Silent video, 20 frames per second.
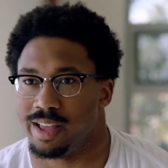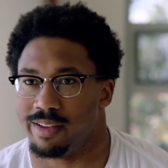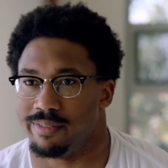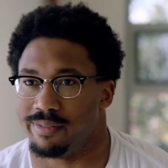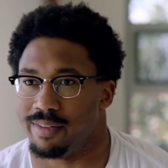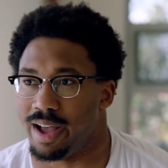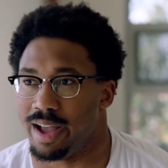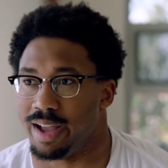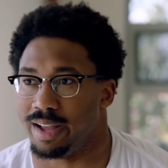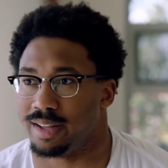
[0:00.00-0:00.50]

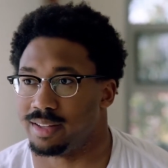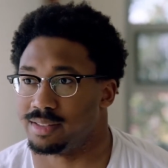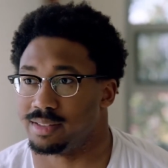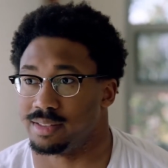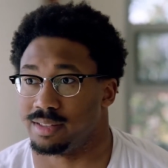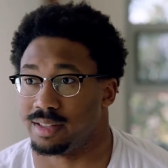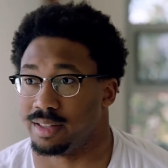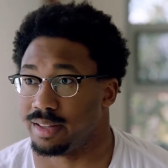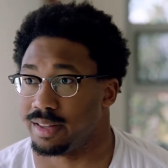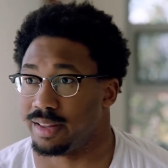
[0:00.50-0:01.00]
if I
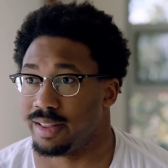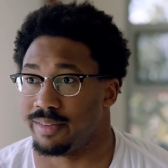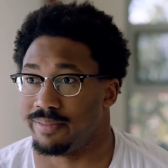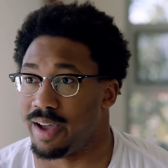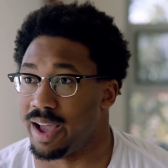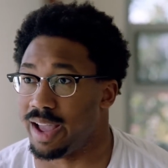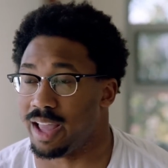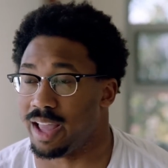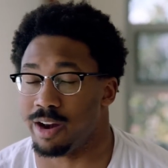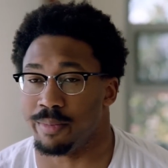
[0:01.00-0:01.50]

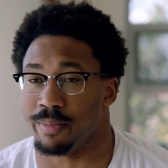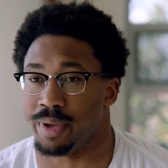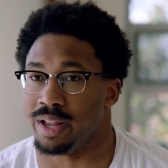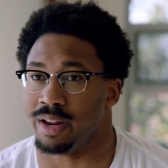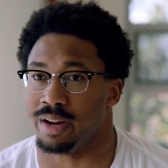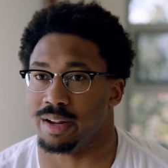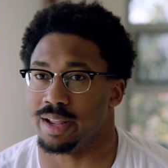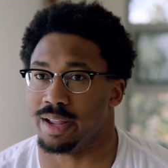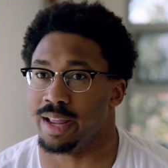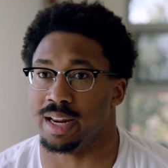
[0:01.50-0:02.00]
if I hit him in